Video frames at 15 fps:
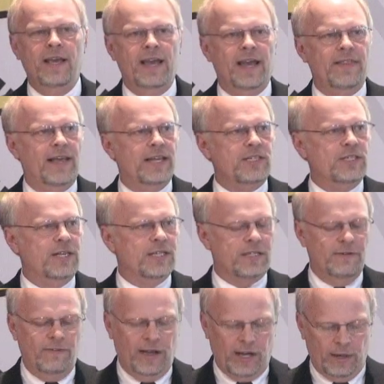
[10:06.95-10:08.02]
and that's just
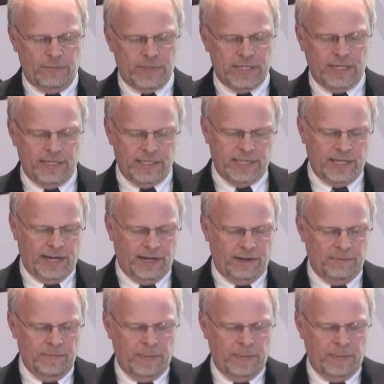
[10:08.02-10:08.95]
developed since then.